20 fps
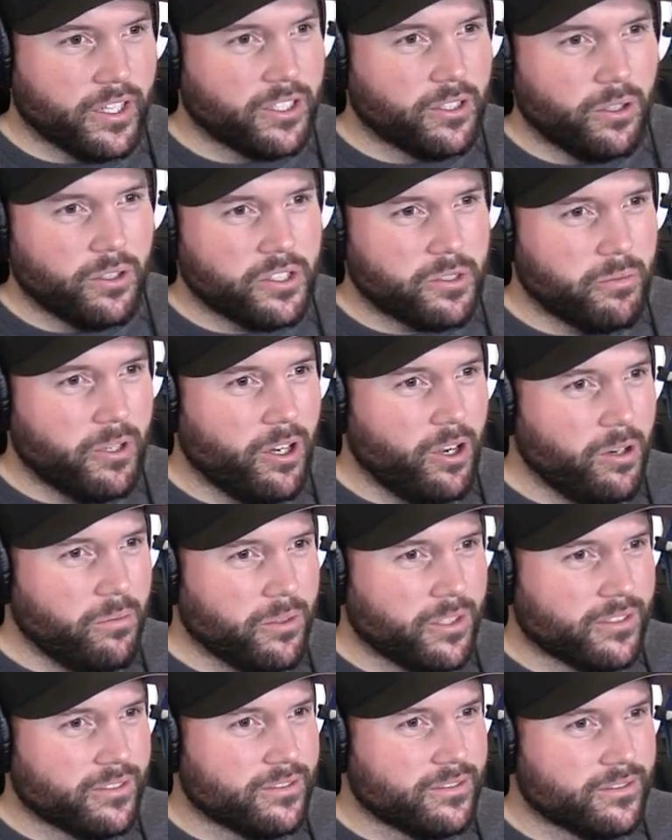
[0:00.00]
then Goldschmidt
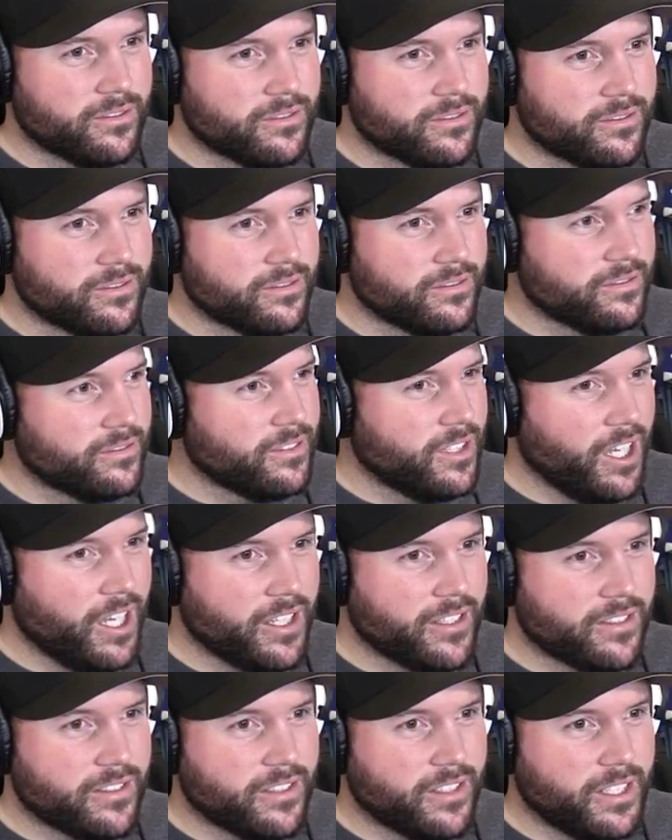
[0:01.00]
homered.
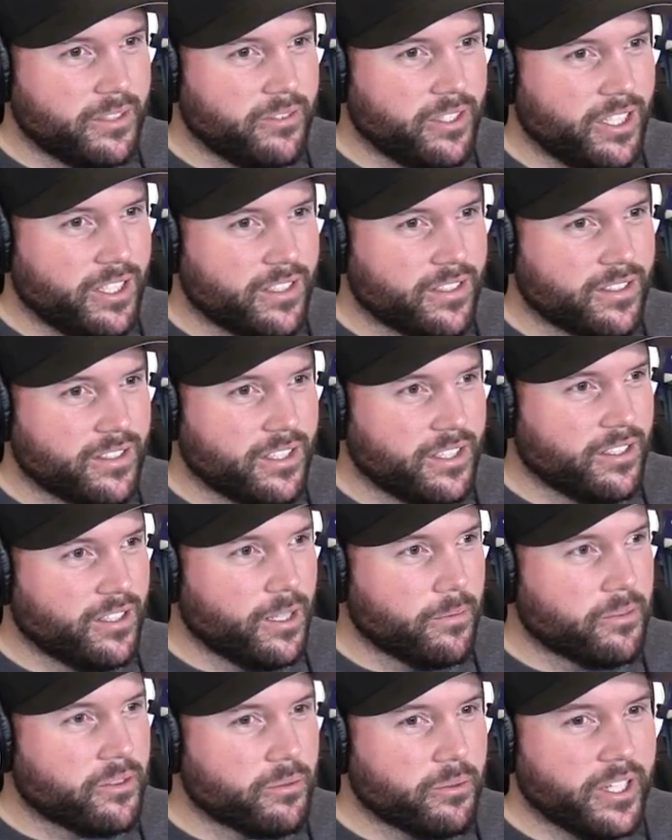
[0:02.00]
Nice, didn't even need to steal.
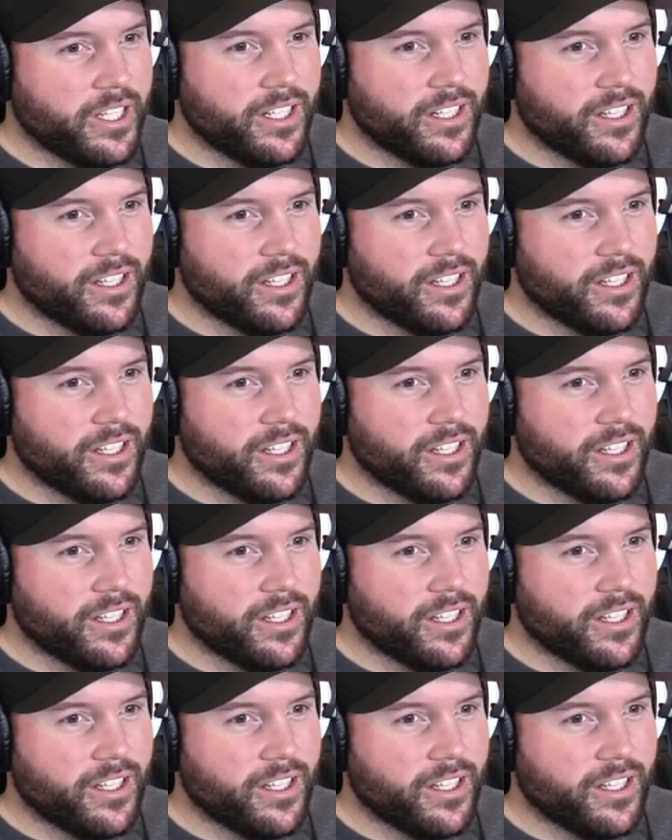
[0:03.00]
Up three to